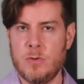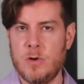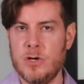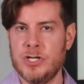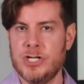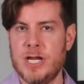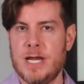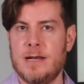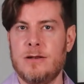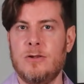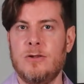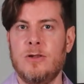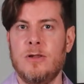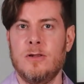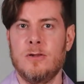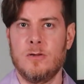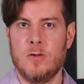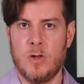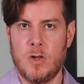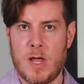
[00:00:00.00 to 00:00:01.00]
to our channel,
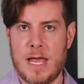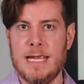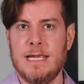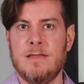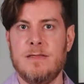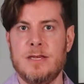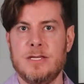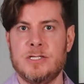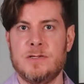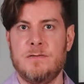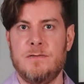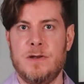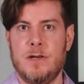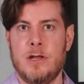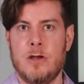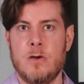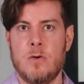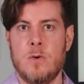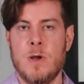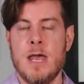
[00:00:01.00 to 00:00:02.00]
like this
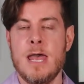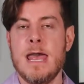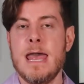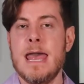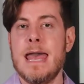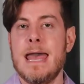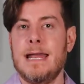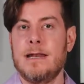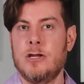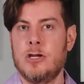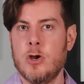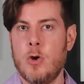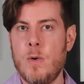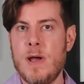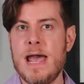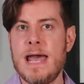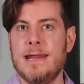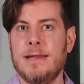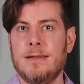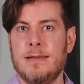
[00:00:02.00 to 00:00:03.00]
video, and go
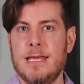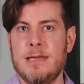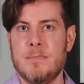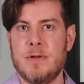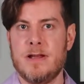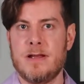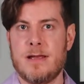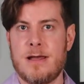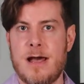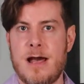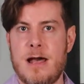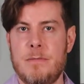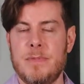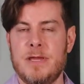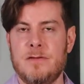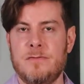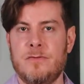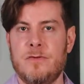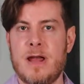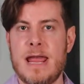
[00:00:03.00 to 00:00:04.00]
ahead and leave a
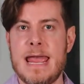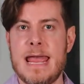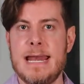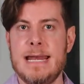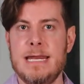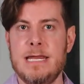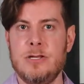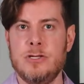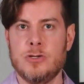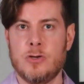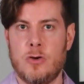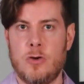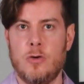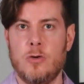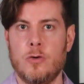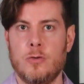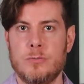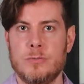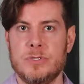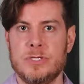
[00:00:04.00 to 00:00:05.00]
comment for any
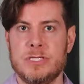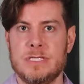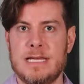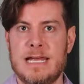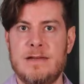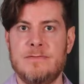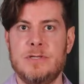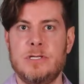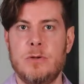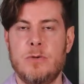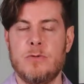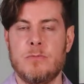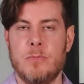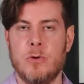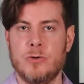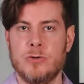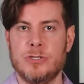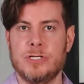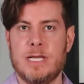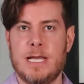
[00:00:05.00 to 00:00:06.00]
terms that have to do with
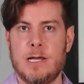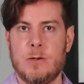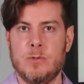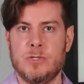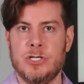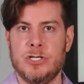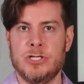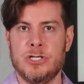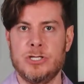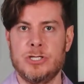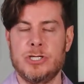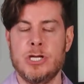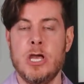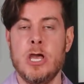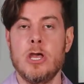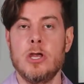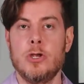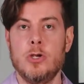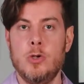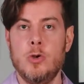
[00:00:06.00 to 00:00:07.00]
mergers and acquisitions
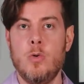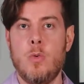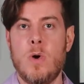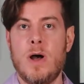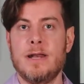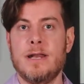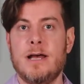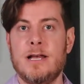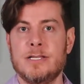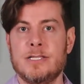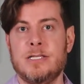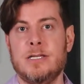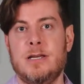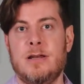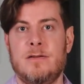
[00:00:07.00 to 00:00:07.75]
you want us to